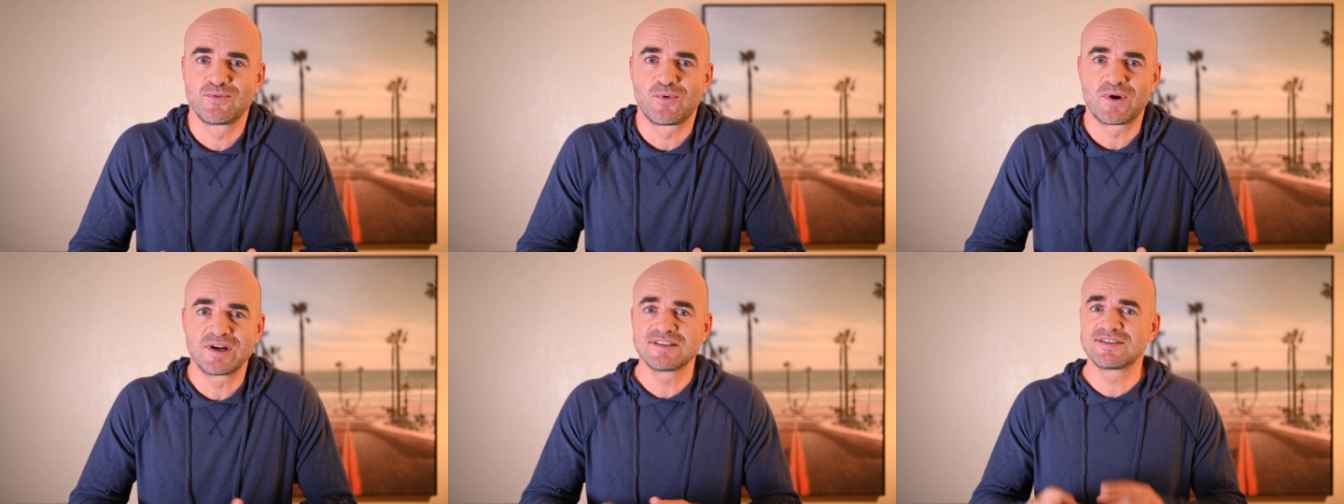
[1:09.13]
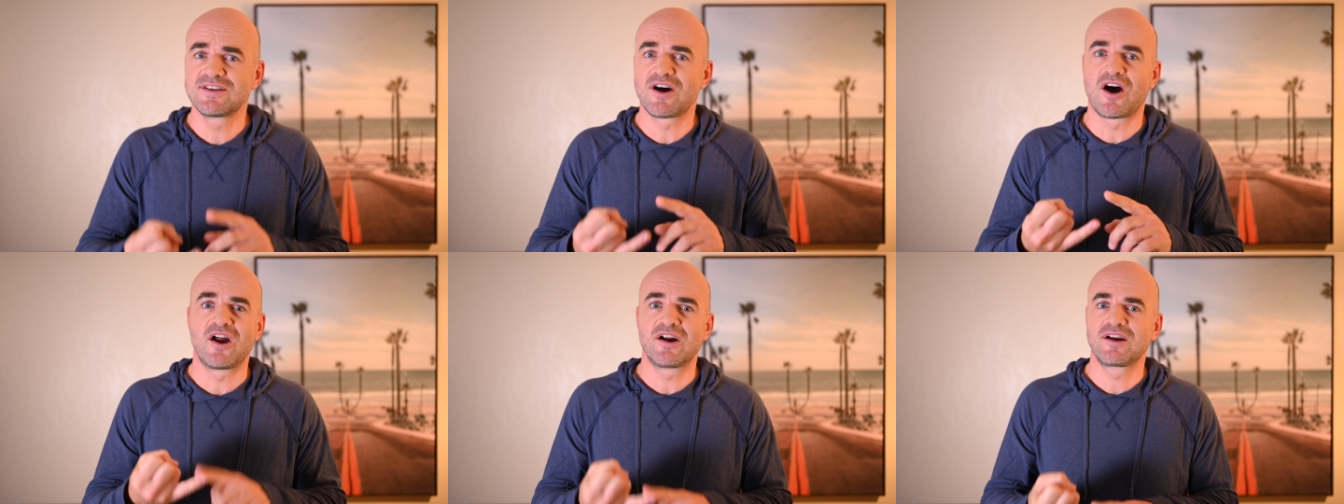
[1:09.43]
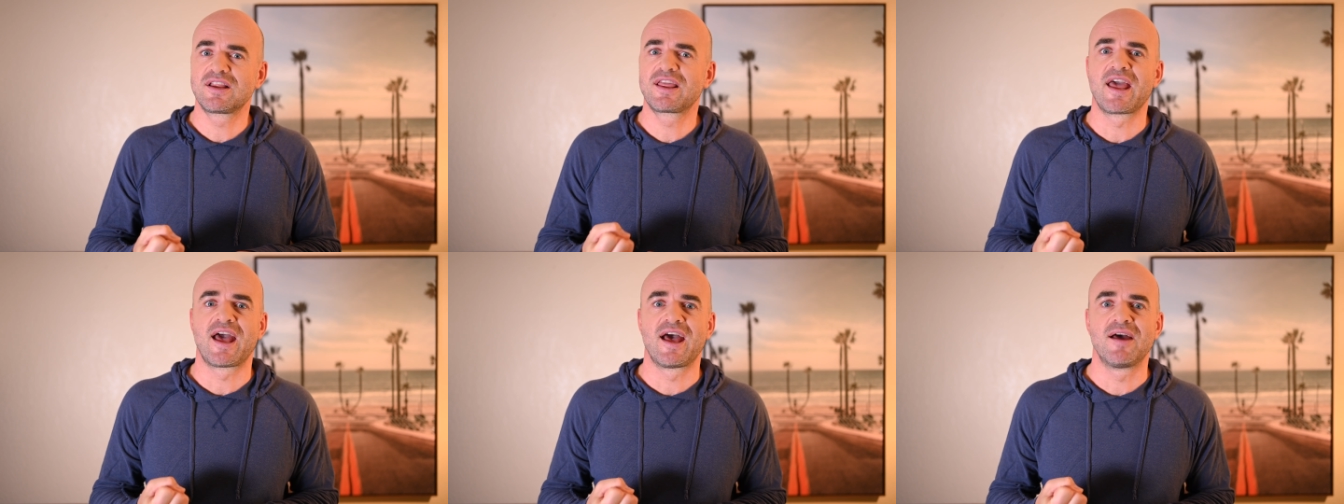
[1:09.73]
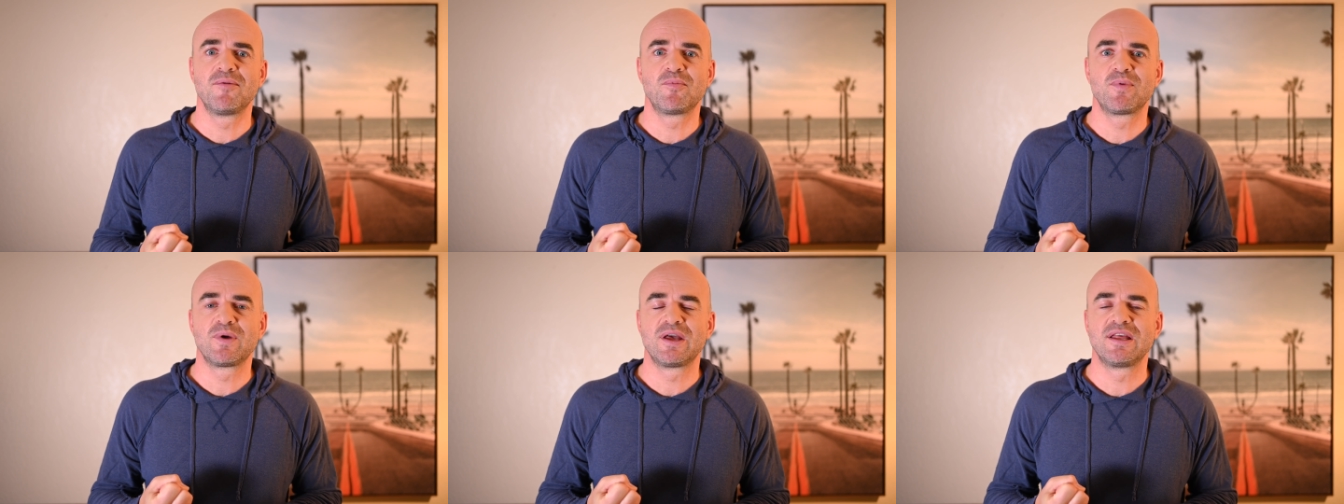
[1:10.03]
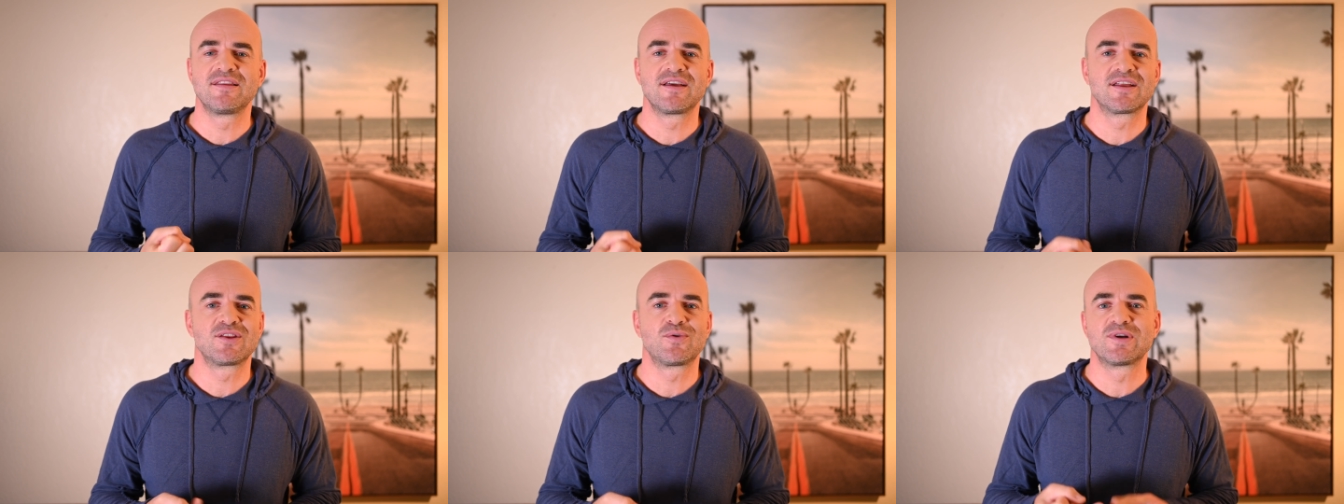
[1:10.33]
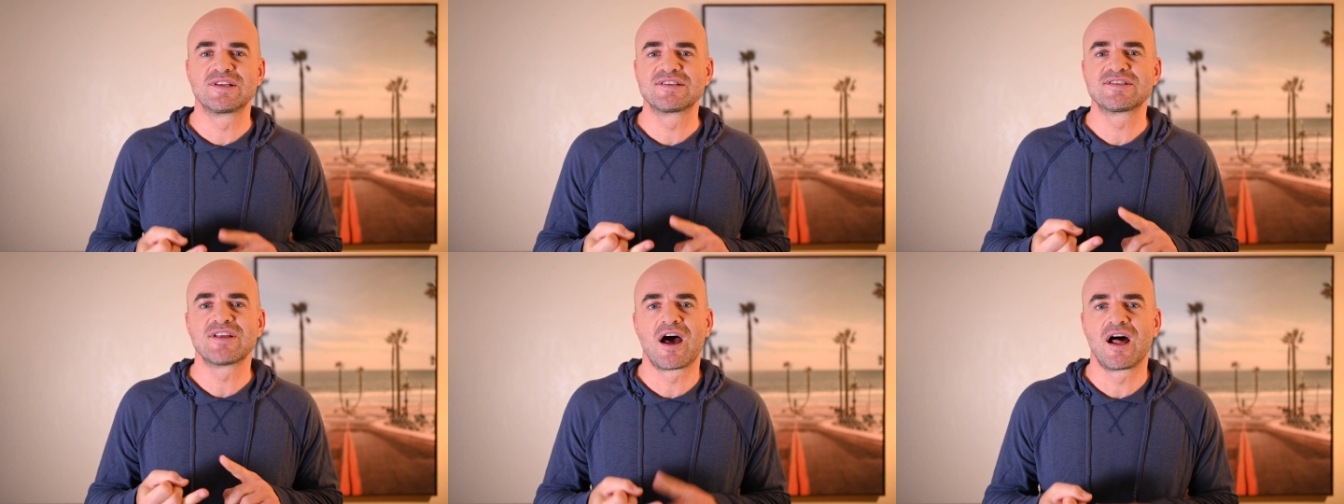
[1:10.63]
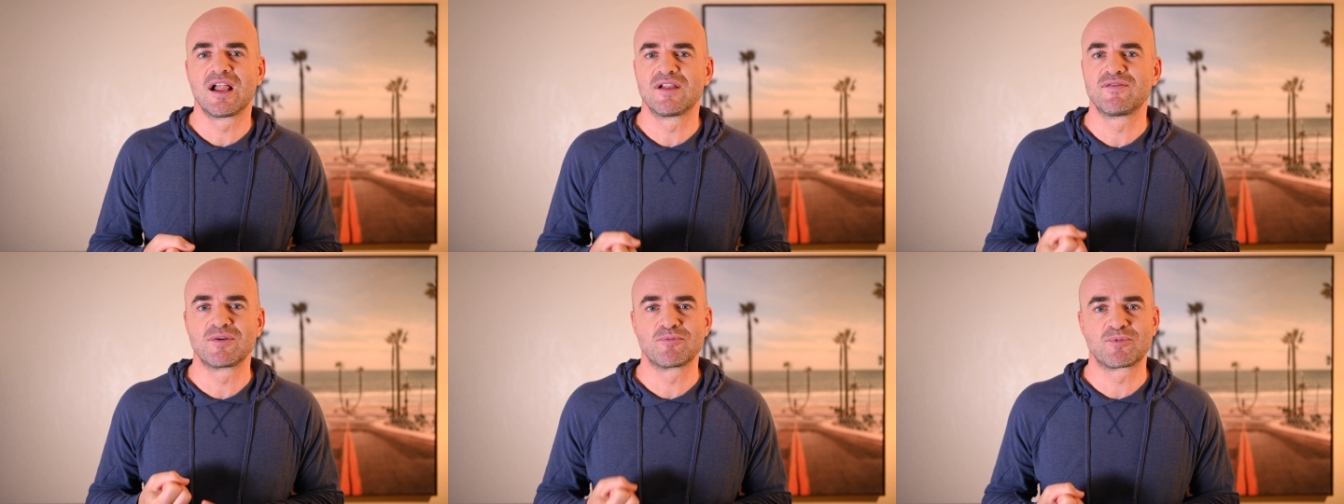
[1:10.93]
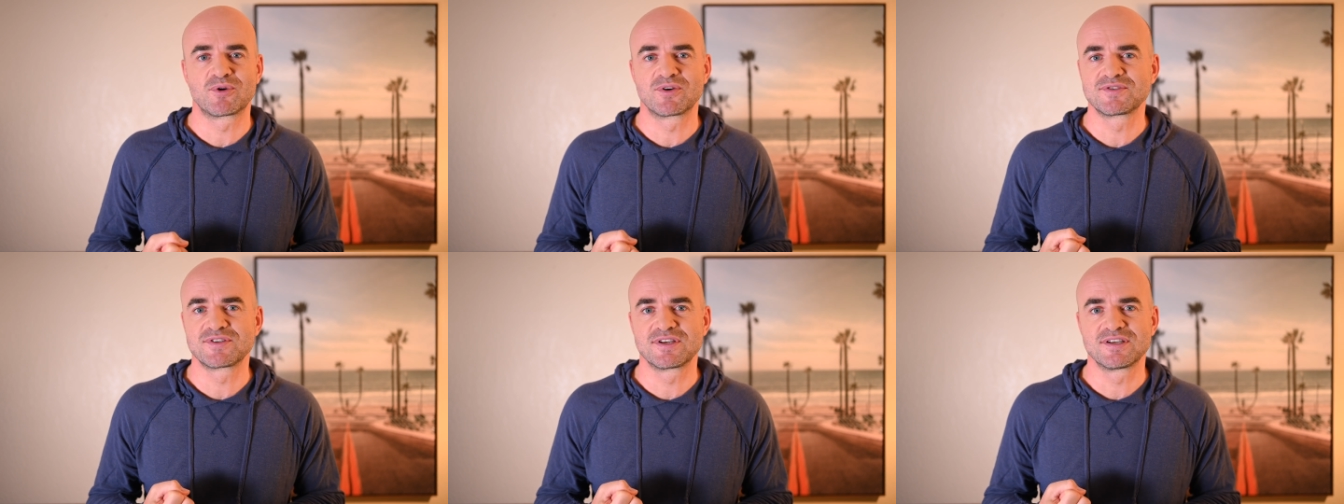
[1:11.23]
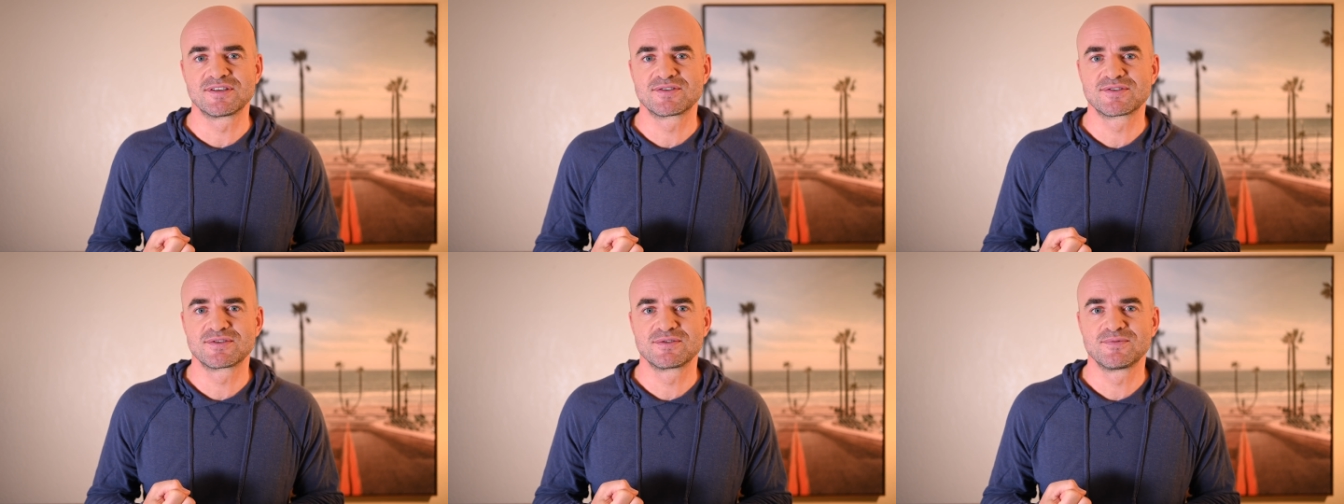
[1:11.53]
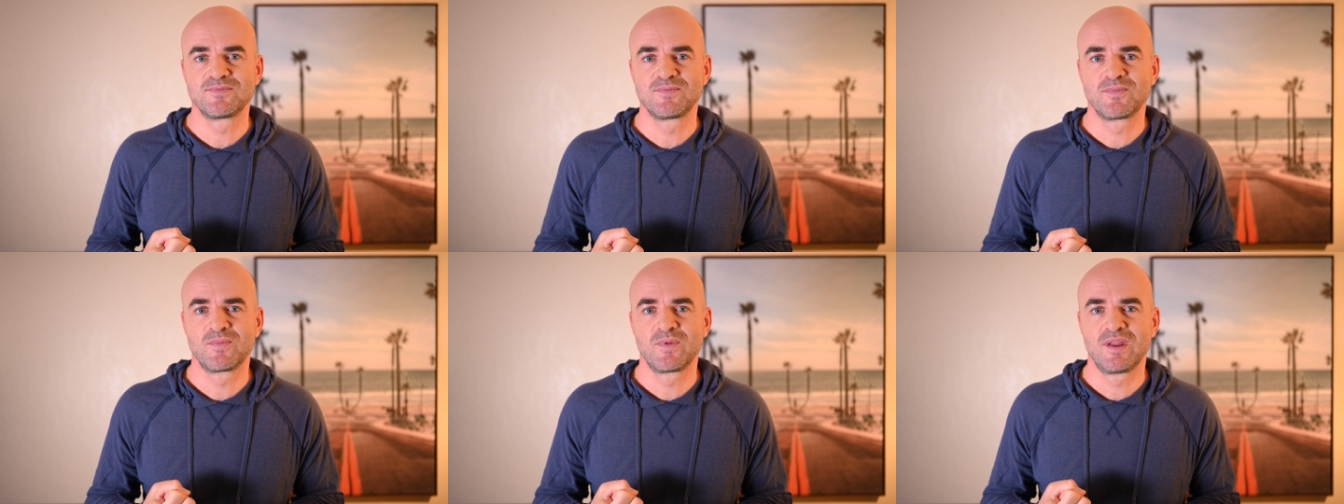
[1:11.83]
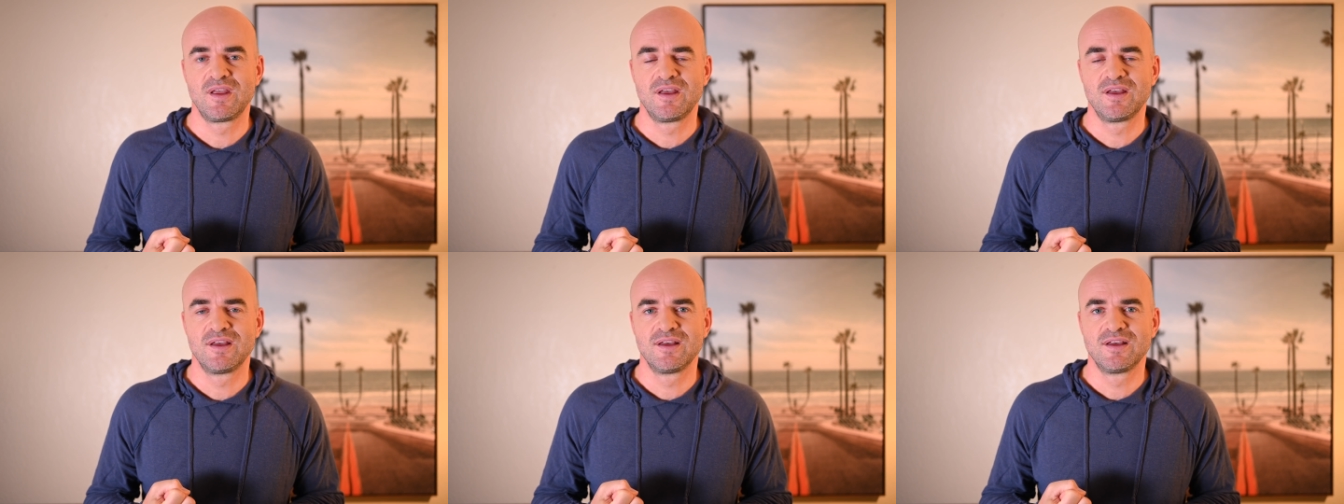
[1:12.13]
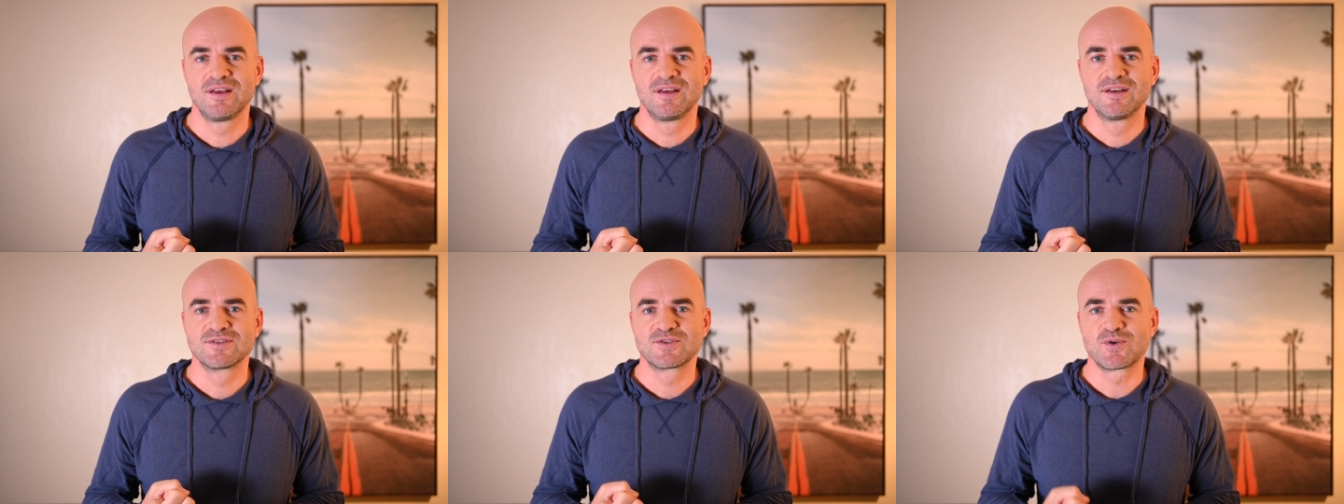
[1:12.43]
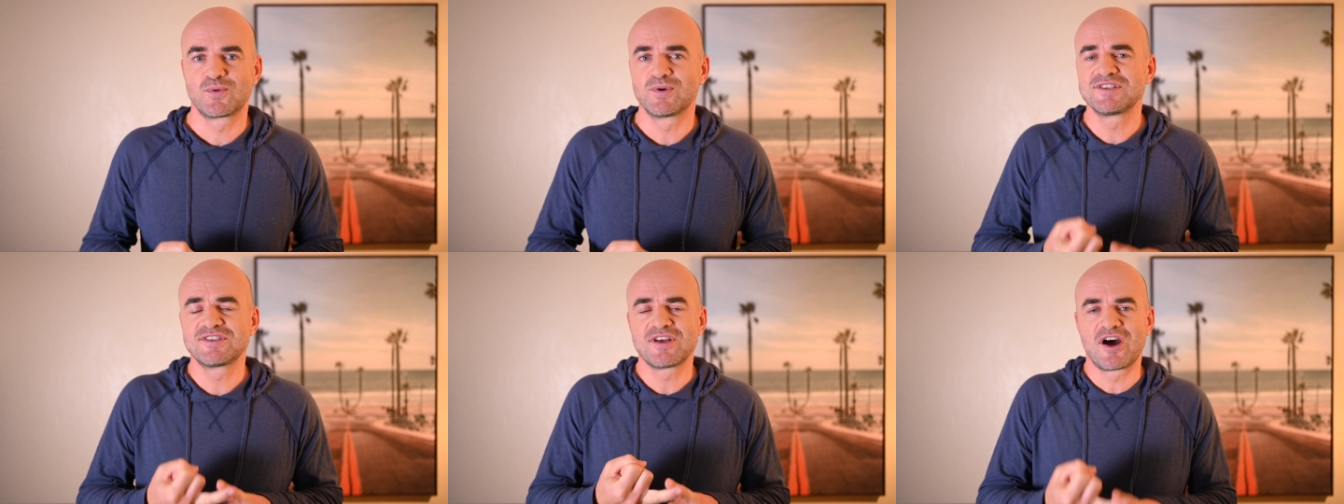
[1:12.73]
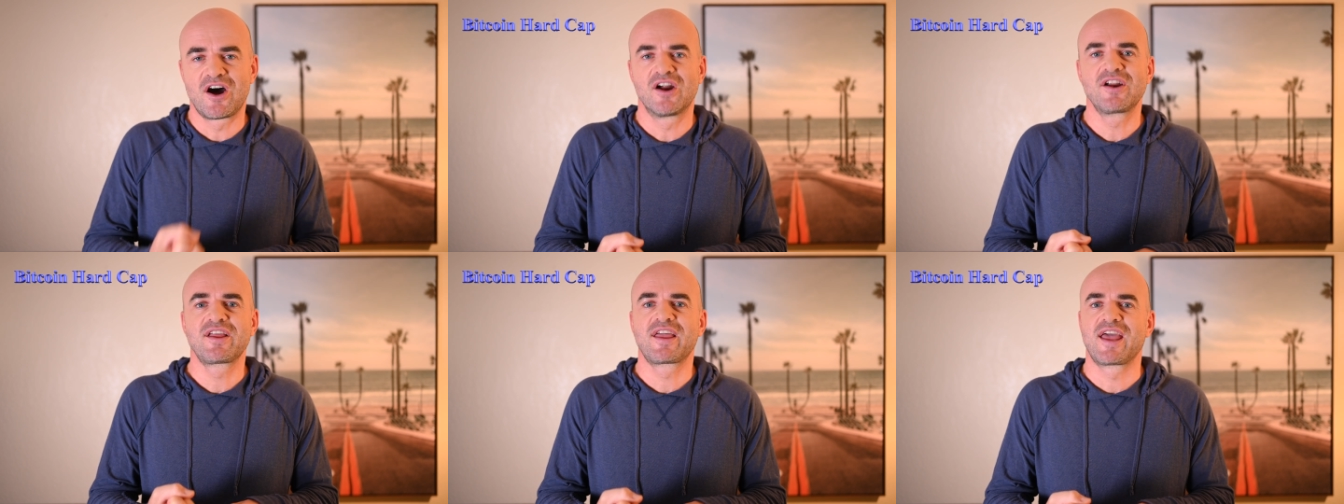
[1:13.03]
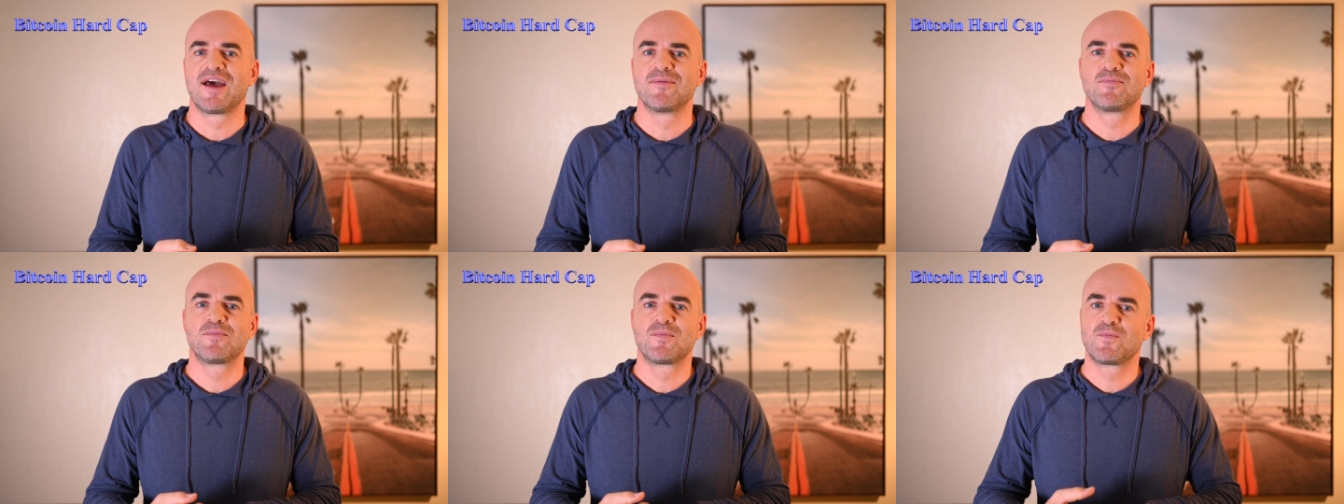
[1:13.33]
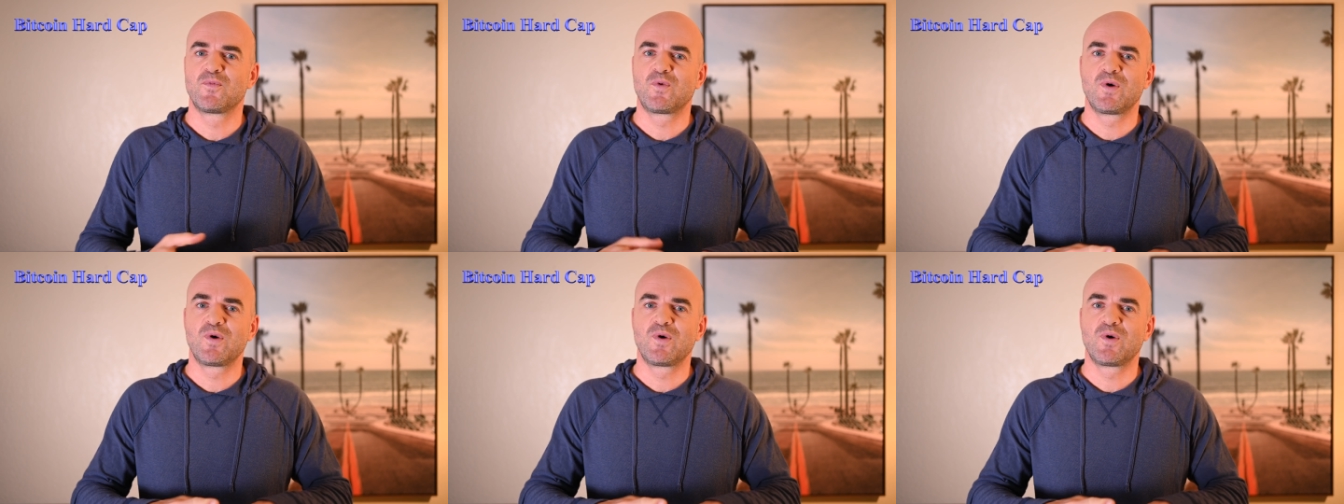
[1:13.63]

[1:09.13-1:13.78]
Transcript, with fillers: One is the hard cap and the other one is the halving process. So what is the hard cap?